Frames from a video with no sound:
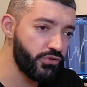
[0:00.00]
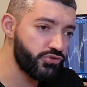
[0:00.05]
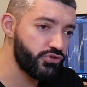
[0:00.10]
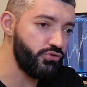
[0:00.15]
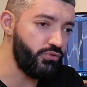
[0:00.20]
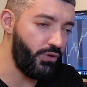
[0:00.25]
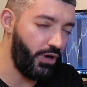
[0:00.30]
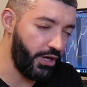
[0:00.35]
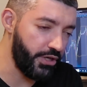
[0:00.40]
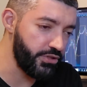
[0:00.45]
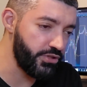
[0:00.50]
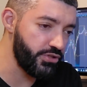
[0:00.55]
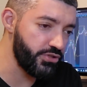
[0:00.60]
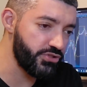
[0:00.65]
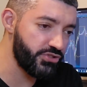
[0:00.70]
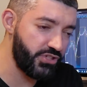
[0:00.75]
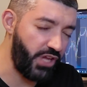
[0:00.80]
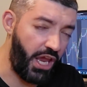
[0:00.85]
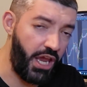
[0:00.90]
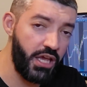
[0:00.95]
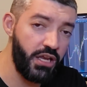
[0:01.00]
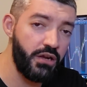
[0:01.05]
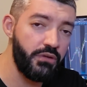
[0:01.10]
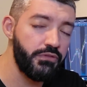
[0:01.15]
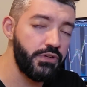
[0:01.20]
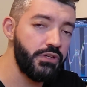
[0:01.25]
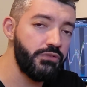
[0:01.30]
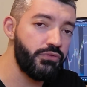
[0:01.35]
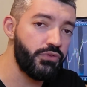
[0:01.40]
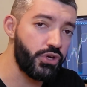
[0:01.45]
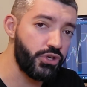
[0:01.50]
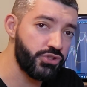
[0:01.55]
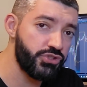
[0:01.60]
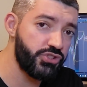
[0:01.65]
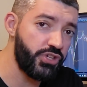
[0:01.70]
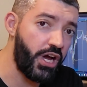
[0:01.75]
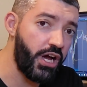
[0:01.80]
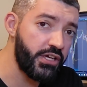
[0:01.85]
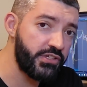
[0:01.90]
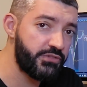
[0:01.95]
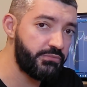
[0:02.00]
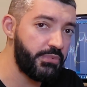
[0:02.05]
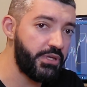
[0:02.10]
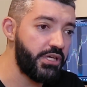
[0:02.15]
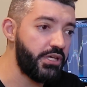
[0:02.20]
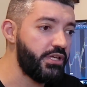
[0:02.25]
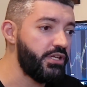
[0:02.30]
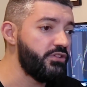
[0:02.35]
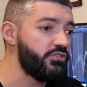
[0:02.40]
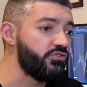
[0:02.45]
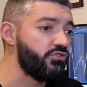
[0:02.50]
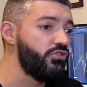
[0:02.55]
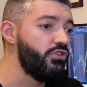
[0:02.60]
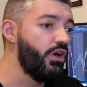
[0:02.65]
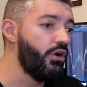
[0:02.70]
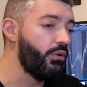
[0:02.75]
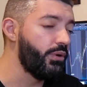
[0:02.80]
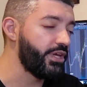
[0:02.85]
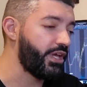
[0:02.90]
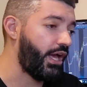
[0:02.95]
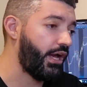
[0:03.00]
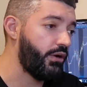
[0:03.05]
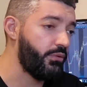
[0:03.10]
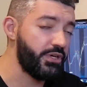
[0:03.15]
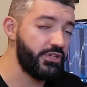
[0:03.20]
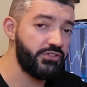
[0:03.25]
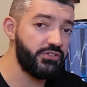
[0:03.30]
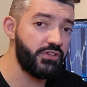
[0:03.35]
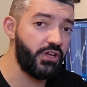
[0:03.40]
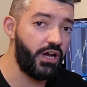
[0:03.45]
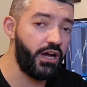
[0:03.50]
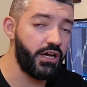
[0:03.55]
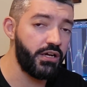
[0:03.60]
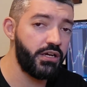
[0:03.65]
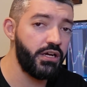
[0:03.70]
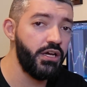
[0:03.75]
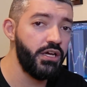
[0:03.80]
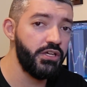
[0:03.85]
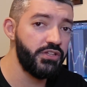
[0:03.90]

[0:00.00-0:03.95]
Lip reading: to understand a reverse stock split is knowing how a stock